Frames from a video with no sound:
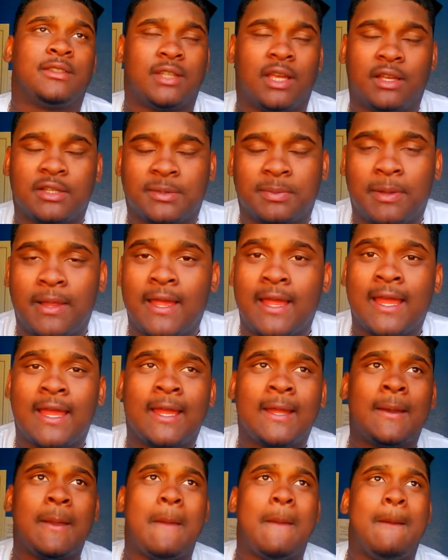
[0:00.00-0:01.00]
So I was
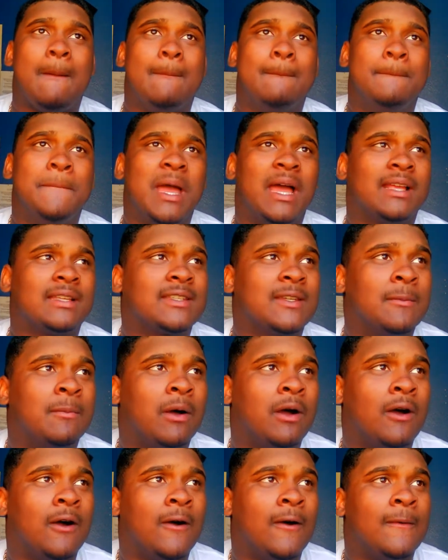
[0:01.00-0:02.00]
playing
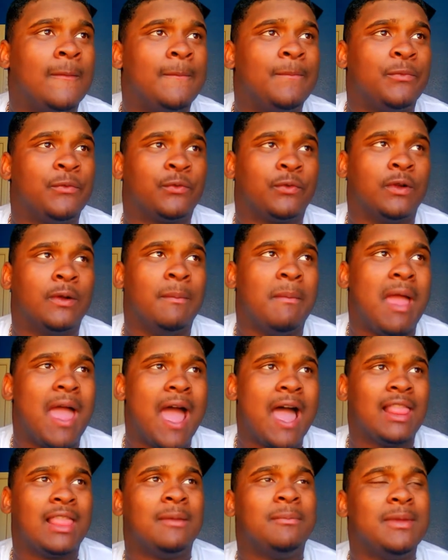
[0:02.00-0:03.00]
basketball from
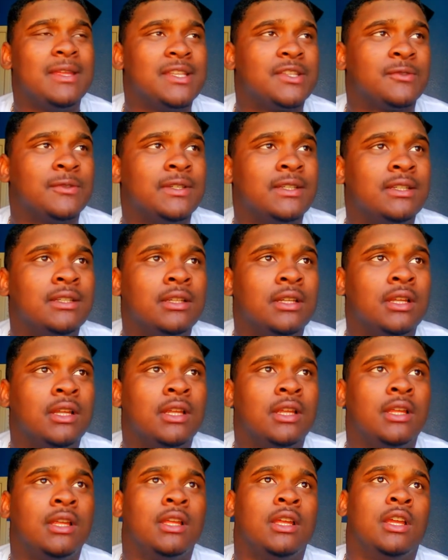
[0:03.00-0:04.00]
elementary
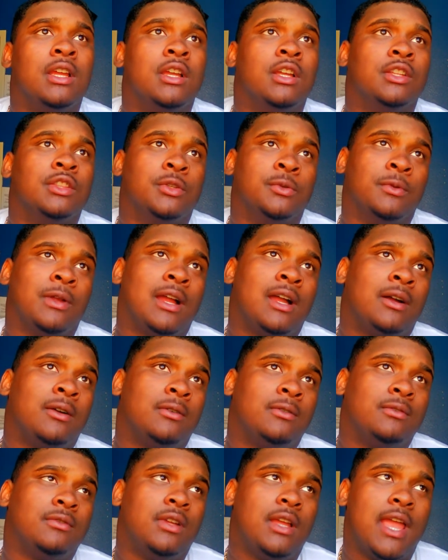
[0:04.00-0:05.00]

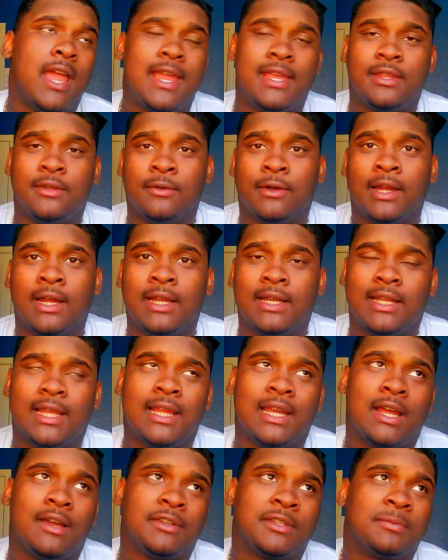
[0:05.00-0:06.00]
throughout 8th grade,
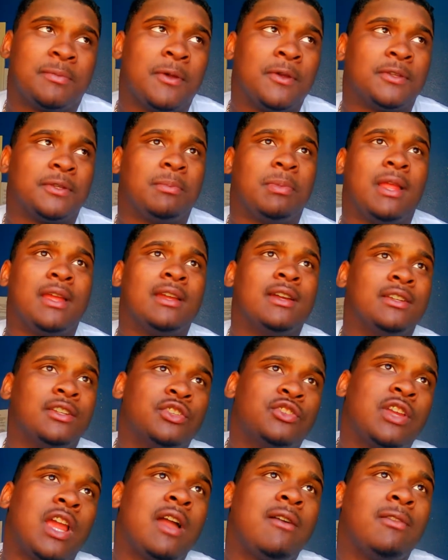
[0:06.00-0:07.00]
and I was supposed to play on
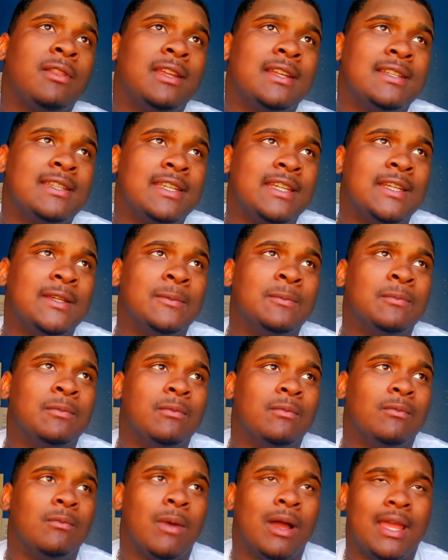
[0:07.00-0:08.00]
the traveling team
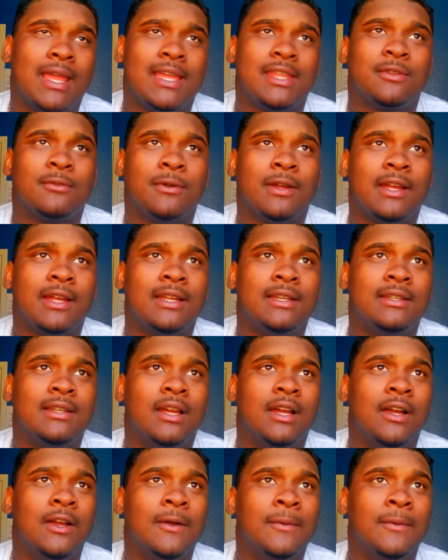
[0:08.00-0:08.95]
my 8th grade.